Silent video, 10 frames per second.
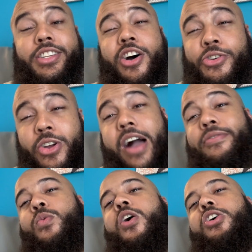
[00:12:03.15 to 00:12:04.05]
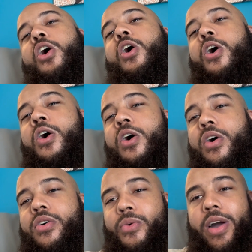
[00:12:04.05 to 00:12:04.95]
know you're gonna have to walk
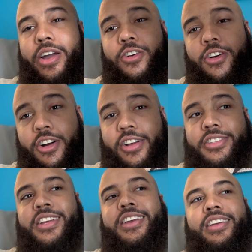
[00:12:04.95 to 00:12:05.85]
all the way across